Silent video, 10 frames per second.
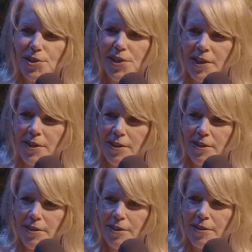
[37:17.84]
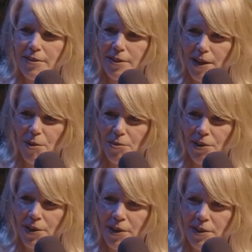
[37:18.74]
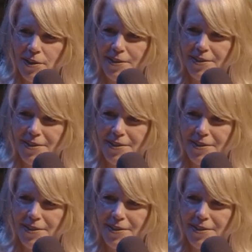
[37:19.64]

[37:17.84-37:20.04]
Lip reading: is in the library.